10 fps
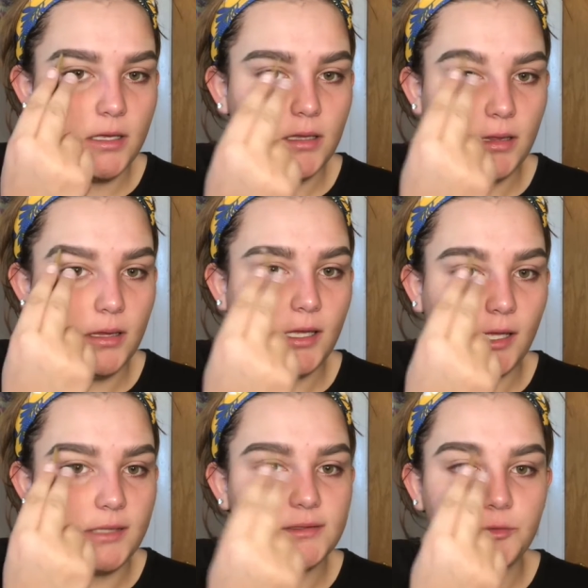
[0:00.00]
Like I
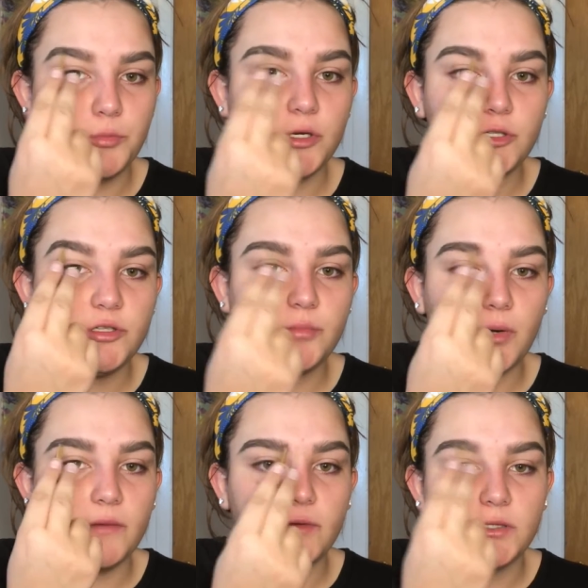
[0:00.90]
said, personal
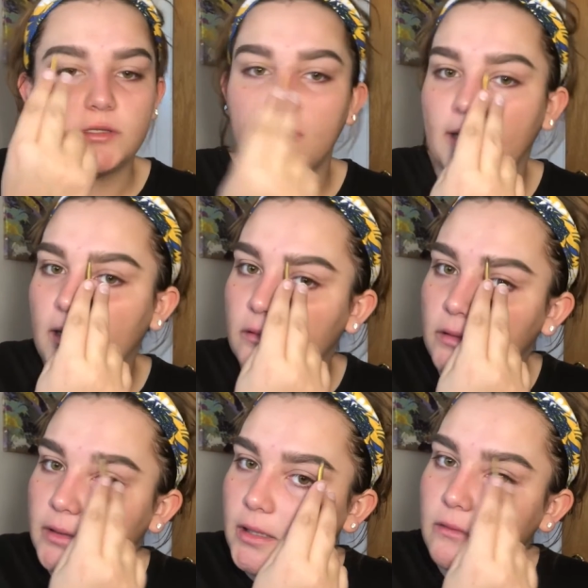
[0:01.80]
preference on how
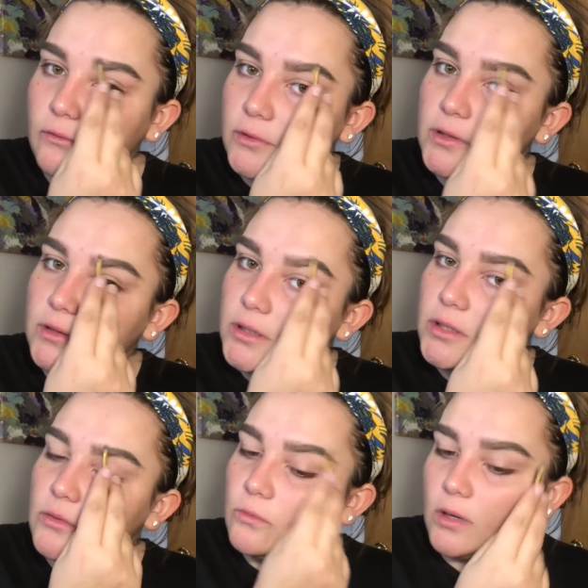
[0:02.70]
thick or thin
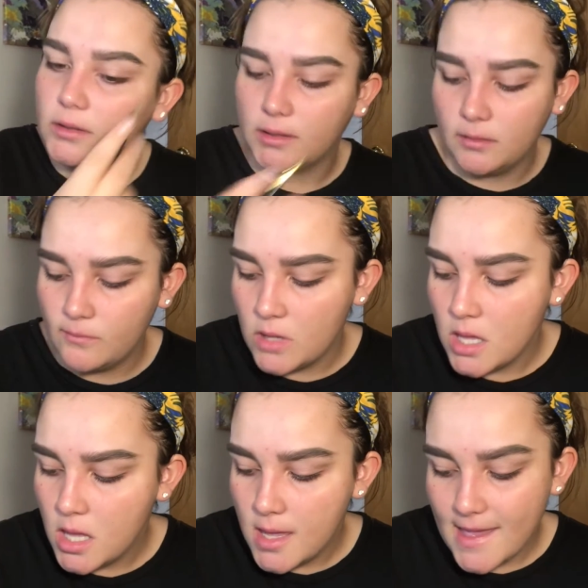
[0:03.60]
you want them
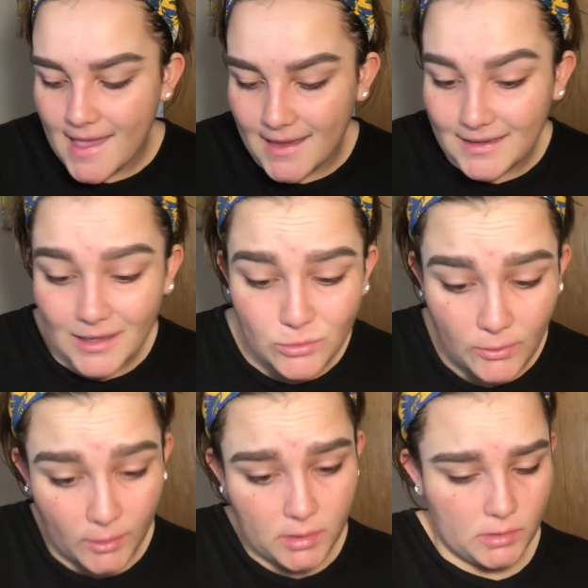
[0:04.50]
and how
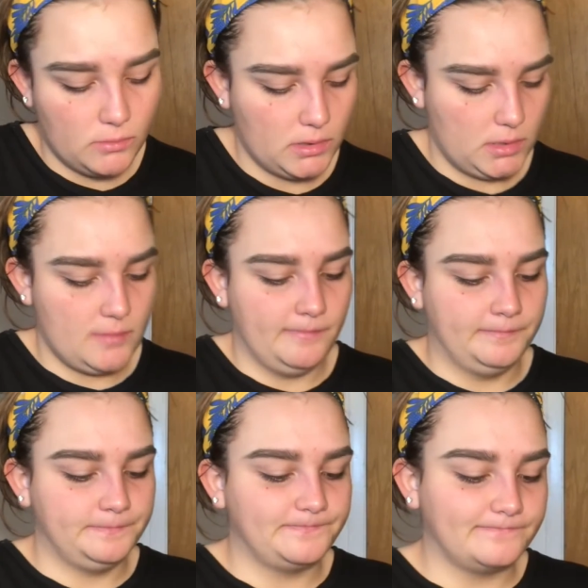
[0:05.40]
dark you want them.
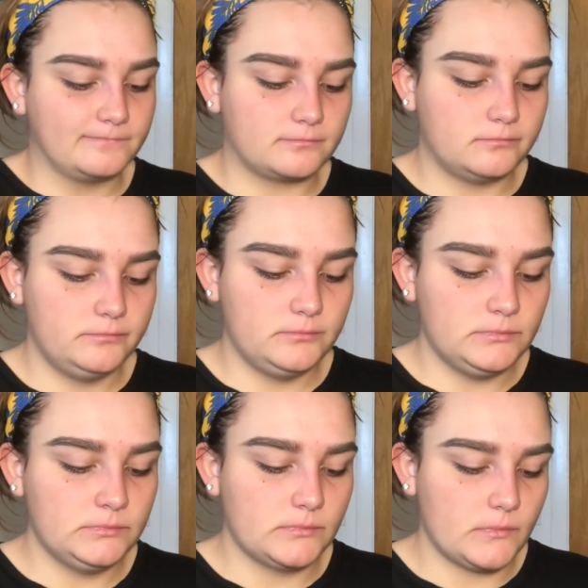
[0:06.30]

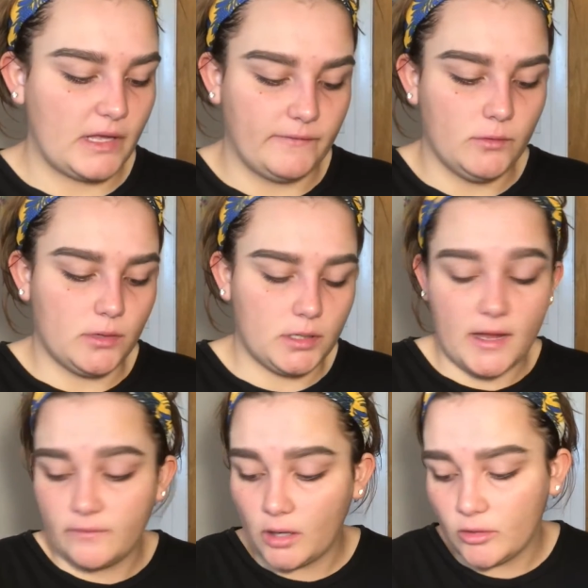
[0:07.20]
If you want to have
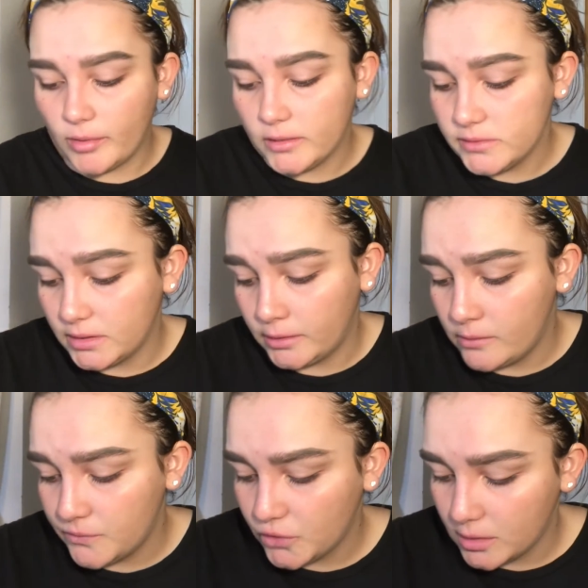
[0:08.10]
dark brows, then you
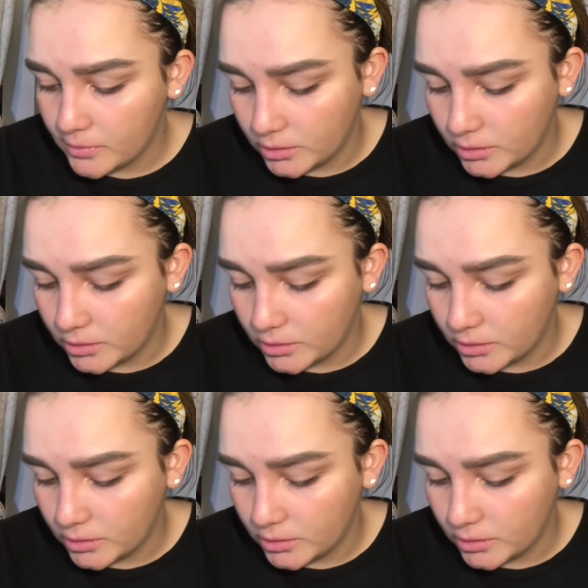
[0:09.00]
have dark brows,